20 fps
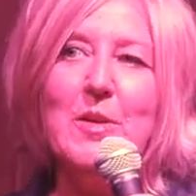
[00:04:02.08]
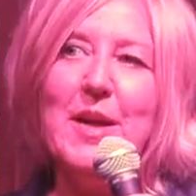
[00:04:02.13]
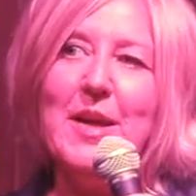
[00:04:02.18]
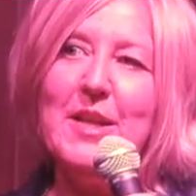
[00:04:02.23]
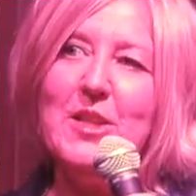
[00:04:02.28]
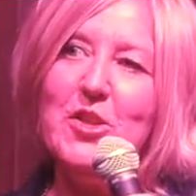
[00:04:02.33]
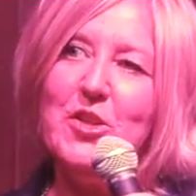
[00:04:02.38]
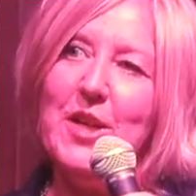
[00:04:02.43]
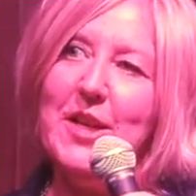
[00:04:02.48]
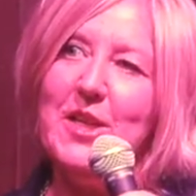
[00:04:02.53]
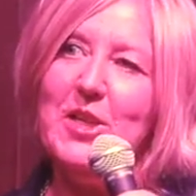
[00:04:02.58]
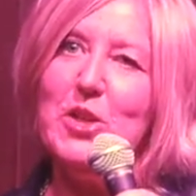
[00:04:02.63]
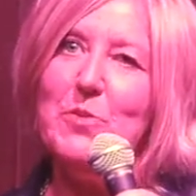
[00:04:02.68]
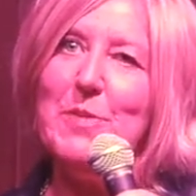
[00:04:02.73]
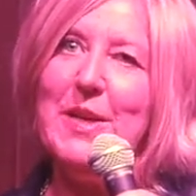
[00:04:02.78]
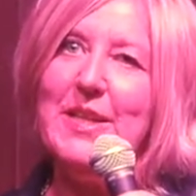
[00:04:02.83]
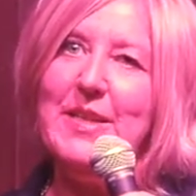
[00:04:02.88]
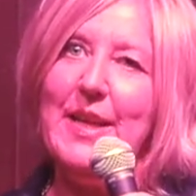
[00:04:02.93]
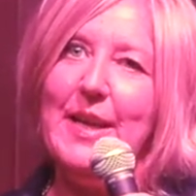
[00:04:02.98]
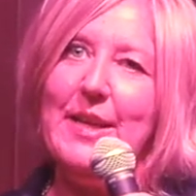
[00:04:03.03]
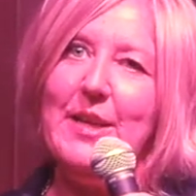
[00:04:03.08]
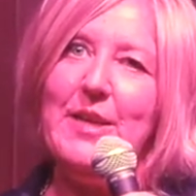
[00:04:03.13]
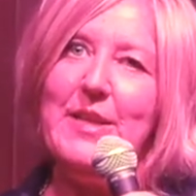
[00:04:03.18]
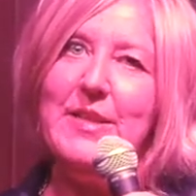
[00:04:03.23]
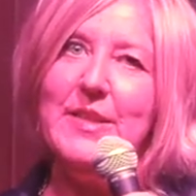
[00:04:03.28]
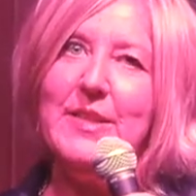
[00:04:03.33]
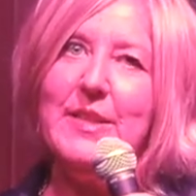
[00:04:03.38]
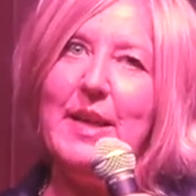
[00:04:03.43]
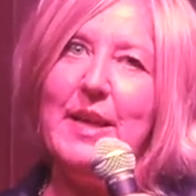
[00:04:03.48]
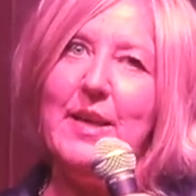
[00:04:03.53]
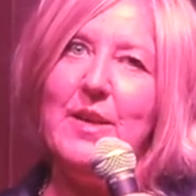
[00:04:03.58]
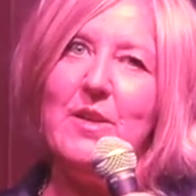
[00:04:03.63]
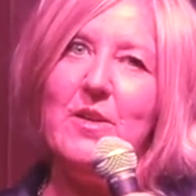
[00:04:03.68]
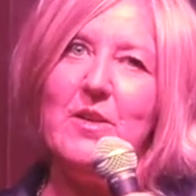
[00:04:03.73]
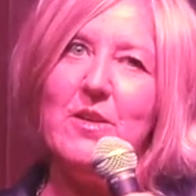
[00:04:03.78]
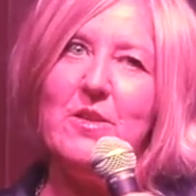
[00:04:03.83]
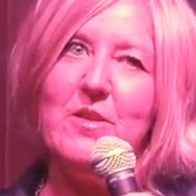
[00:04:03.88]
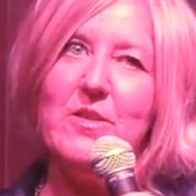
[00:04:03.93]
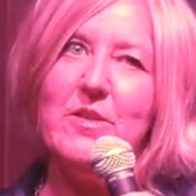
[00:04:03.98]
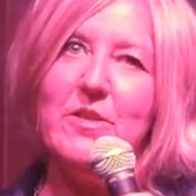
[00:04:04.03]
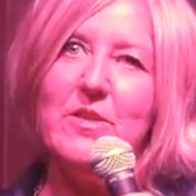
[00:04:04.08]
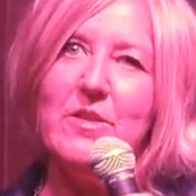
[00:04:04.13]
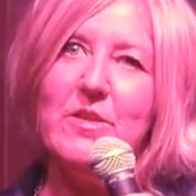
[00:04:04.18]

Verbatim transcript: kind of changing my dating standards